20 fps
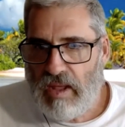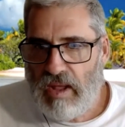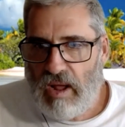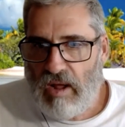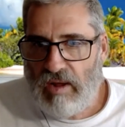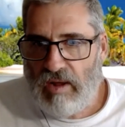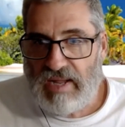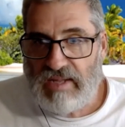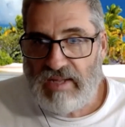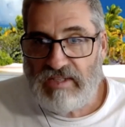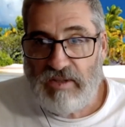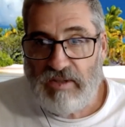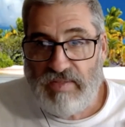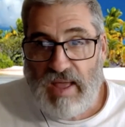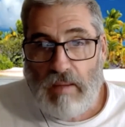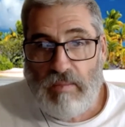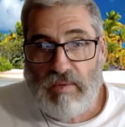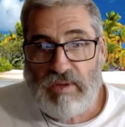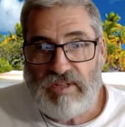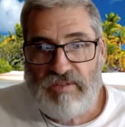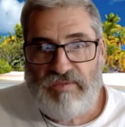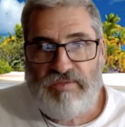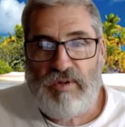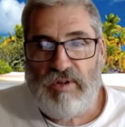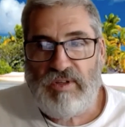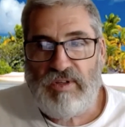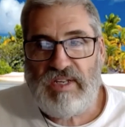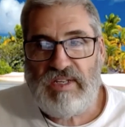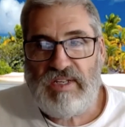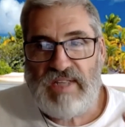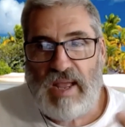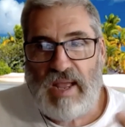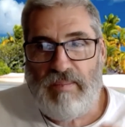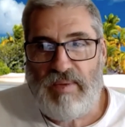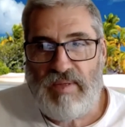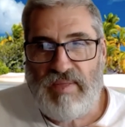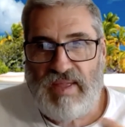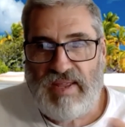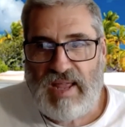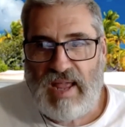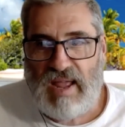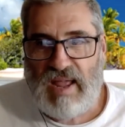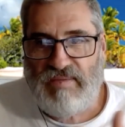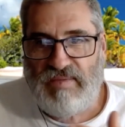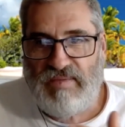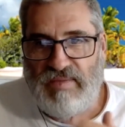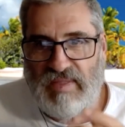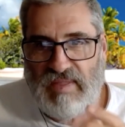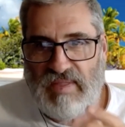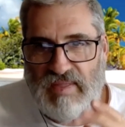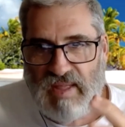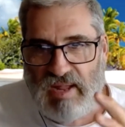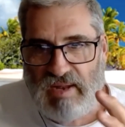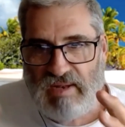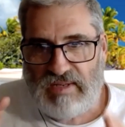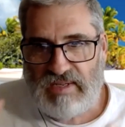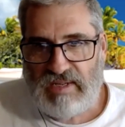Okay, so that was the first example they gave, that